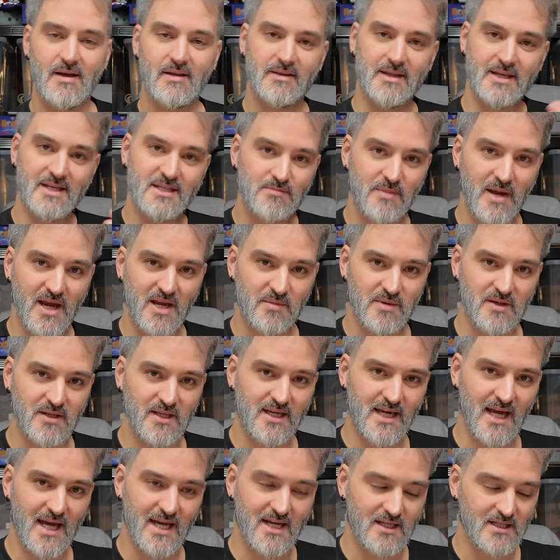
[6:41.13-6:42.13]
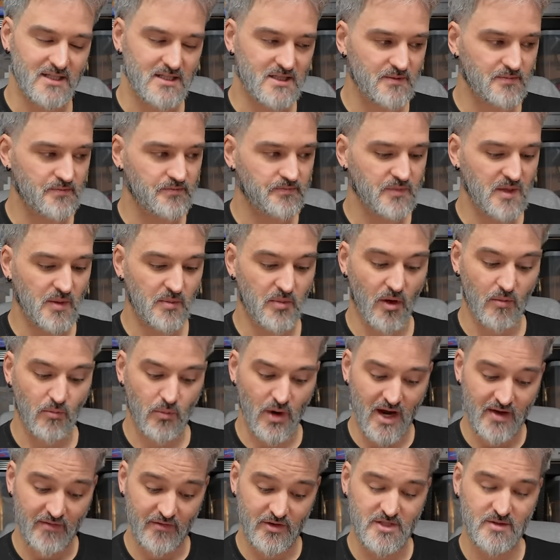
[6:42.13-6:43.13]
this may be the case. But I'm
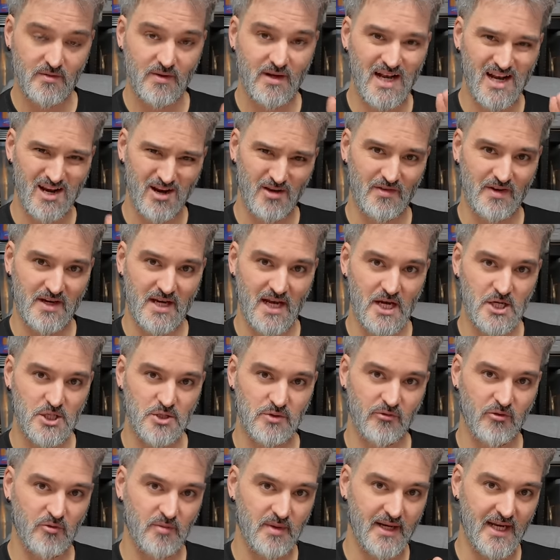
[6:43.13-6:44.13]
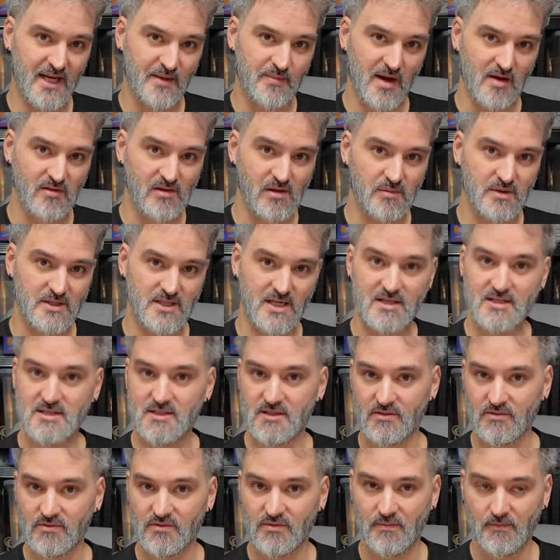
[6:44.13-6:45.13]
waiting for some clarification from an eBay
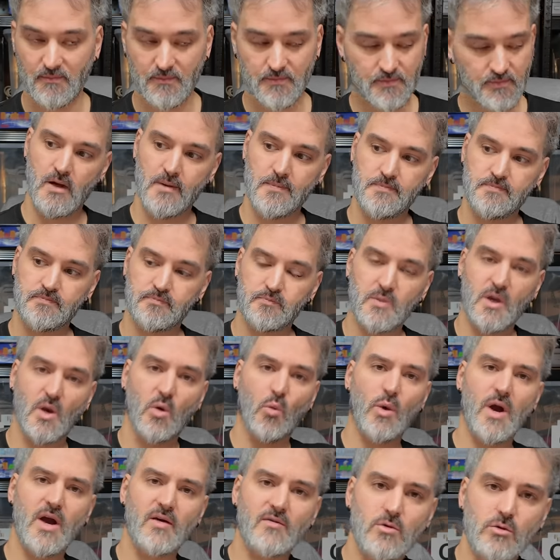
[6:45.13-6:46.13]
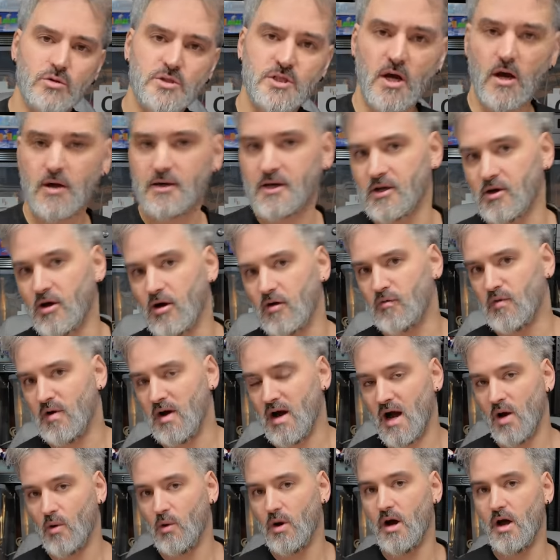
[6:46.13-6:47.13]
representative. We're all turning off
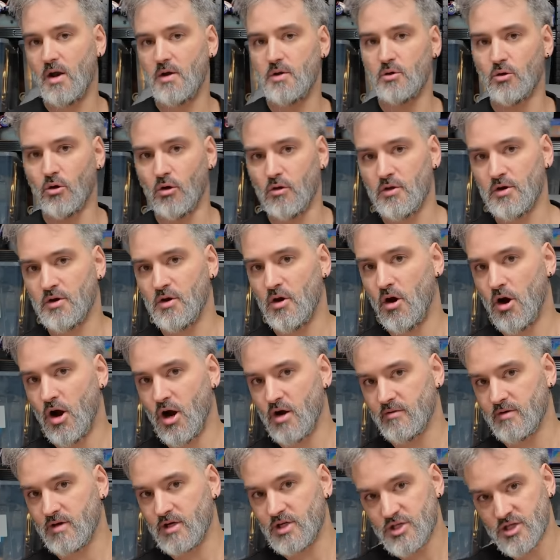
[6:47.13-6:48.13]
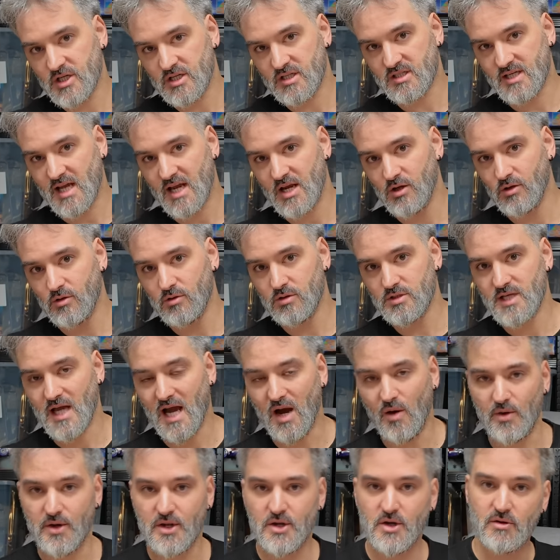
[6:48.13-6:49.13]
our Northern Irish sales,
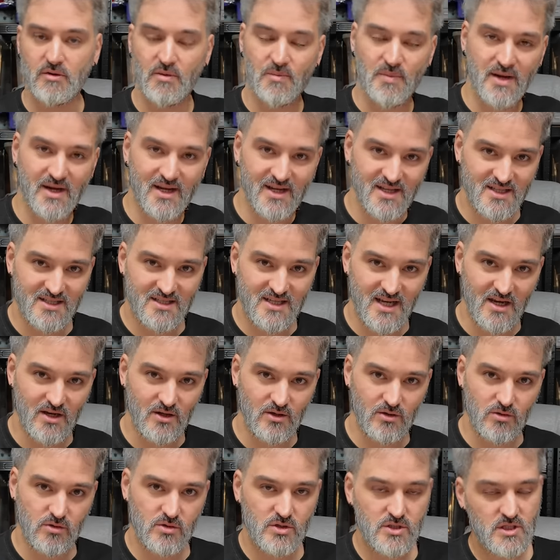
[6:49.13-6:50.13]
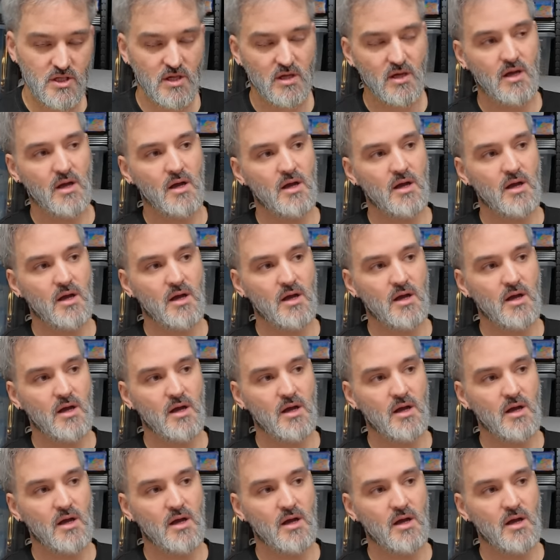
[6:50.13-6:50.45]
our European sales,